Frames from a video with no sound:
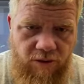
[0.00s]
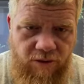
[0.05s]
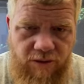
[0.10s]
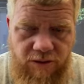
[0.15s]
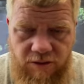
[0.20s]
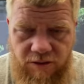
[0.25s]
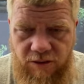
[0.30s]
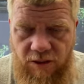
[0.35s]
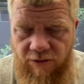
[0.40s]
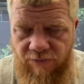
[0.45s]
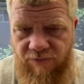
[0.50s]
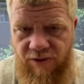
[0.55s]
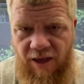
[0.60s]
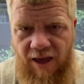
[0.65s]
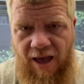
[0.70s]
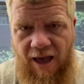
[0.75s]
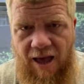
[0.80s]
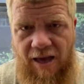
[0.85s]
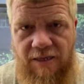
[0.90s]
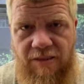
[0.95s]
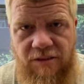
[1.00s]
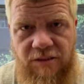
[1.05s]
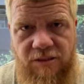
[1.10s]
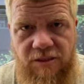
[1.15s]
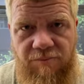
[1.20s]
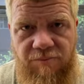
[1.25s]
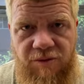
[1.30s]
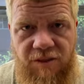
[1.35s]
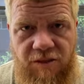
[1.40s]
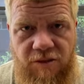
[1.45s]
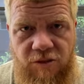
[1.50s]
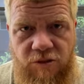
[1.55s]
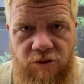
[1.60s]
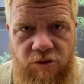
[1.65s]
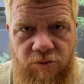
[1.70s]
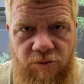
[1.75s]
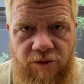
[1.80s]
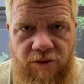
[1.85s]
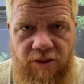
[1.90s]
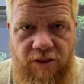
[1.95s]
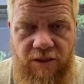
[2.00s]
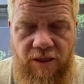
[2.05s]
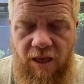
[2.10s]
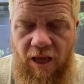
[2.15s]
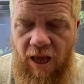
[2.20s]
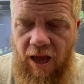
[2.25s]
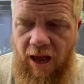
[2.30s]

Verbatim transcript: this stuff has something to do with it,